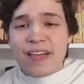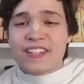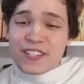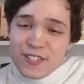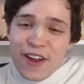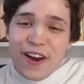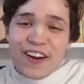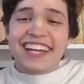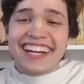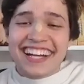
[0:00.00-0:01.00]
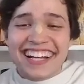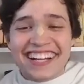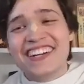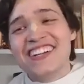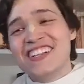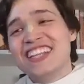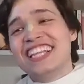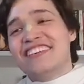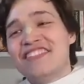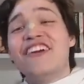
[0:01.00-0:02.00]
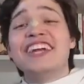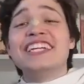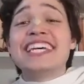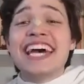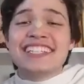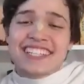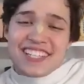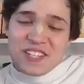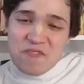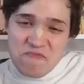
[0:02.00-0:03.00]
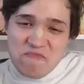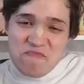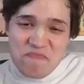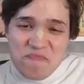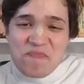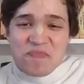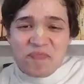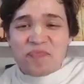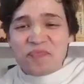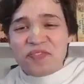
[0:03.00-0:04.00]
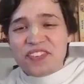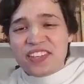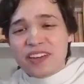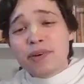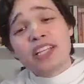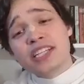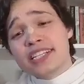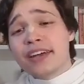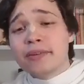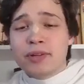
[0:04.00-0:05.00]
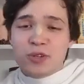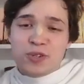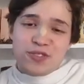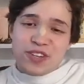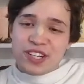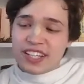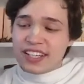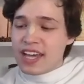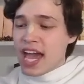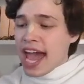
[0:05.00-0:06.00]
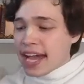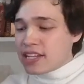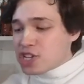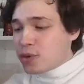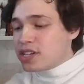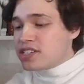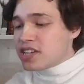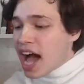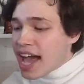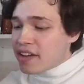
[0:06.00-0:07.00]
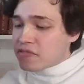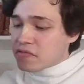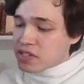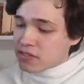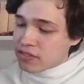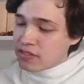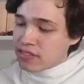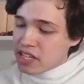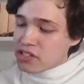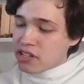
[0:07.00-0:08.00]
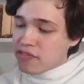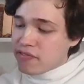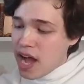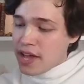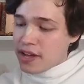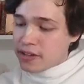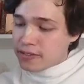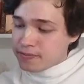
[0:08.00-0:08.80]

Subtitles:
This is very, very intense. But this is how the milk was feeling. And so it dived into the fire.